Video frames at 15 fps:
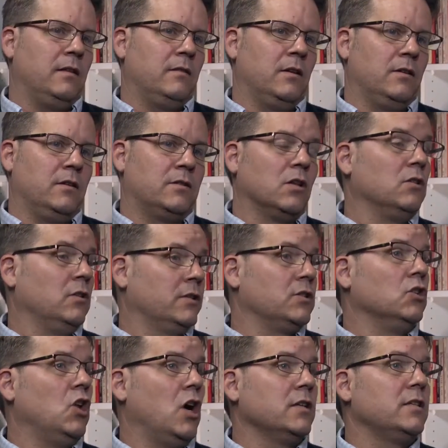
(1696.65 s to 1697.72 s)
It's a
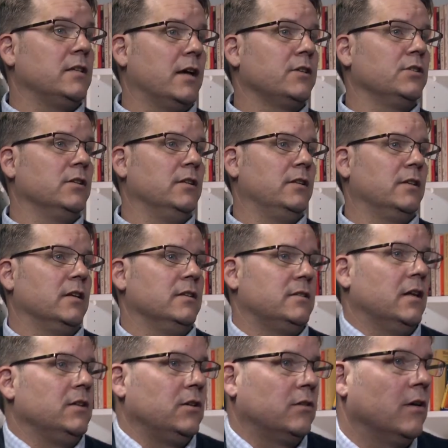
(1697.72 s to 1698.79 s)
long section in the
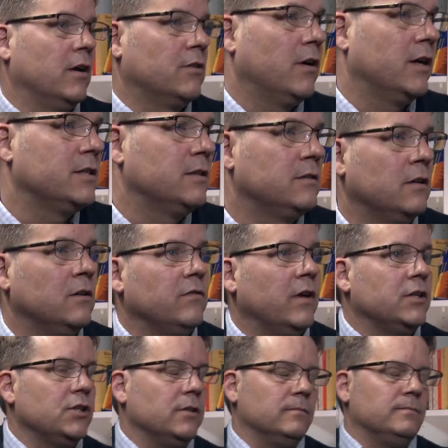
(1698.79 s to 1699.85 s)
consent decree on crisis
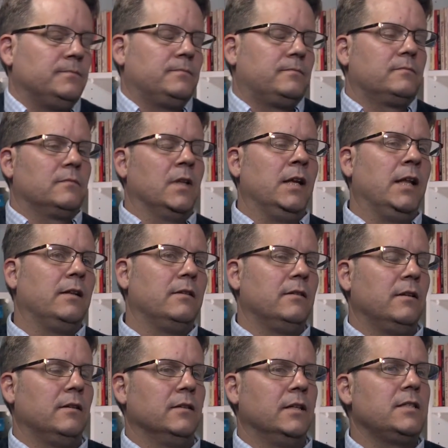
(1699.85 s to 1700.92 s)
intervention. And
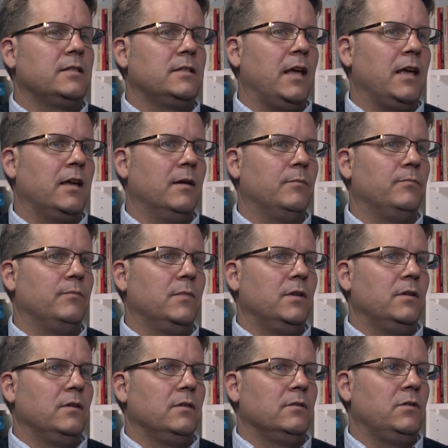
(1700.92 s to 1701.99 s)
let's take up
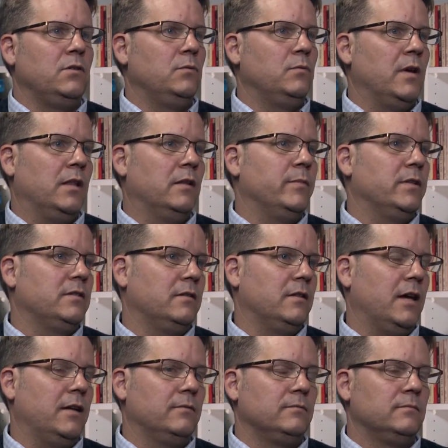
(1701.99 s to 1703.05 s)
two elements of
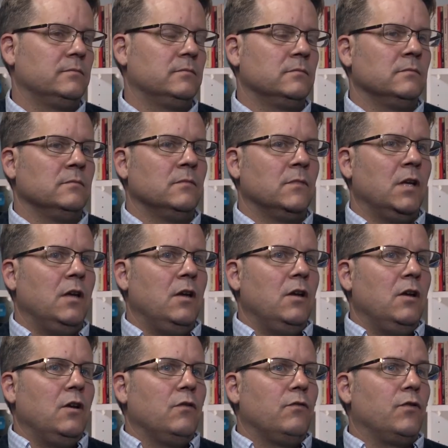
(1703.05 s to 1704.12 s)
that. Okay.
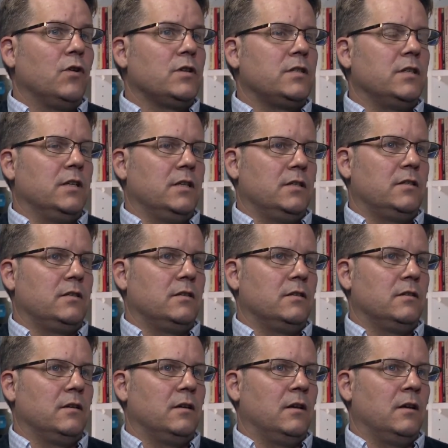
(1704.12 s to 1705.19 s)
First is
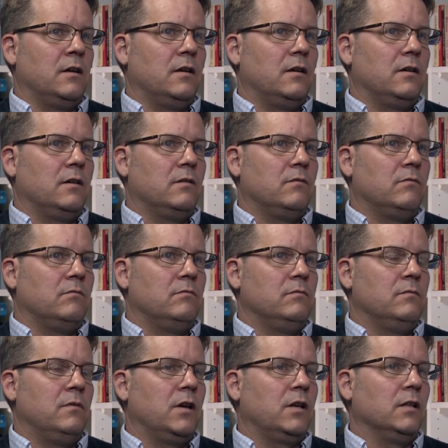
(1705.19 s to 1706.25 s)

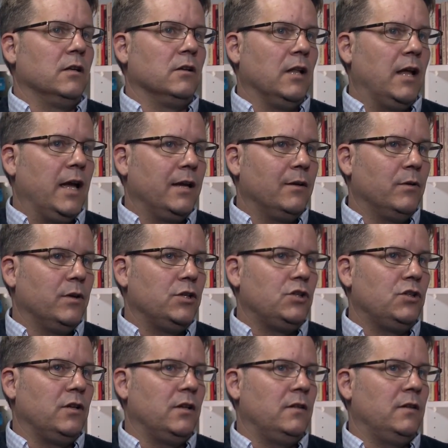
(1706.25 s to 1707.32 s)
very clear
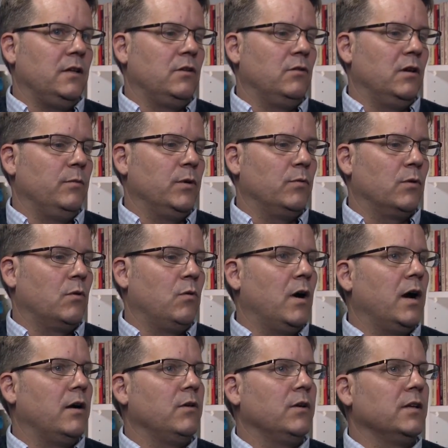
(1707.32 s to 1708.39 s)
language in the agreement
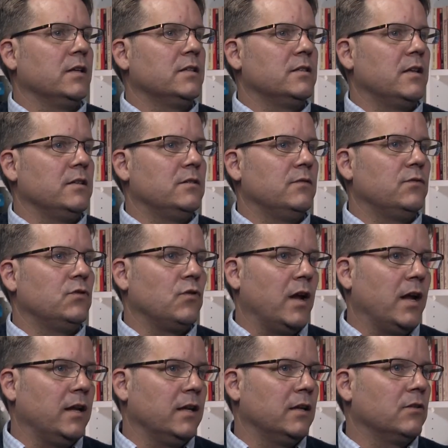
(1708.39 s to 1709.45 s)
requiring extensive
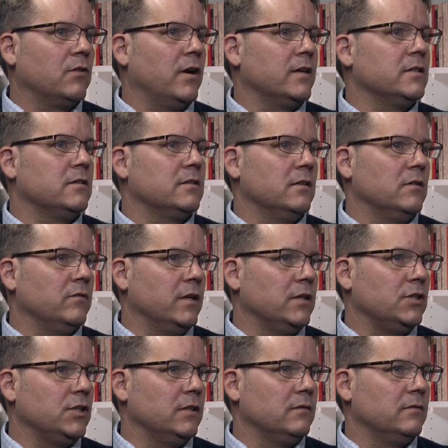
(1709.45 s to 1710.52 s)
training in crisis
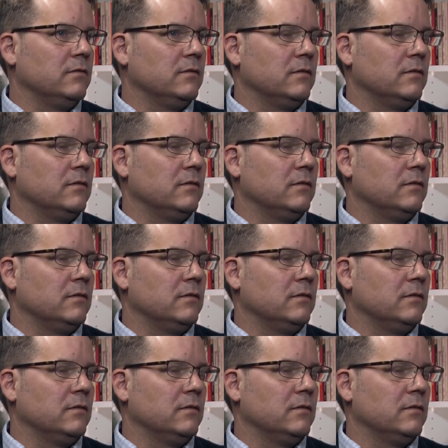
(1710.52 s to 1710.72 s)
intervention.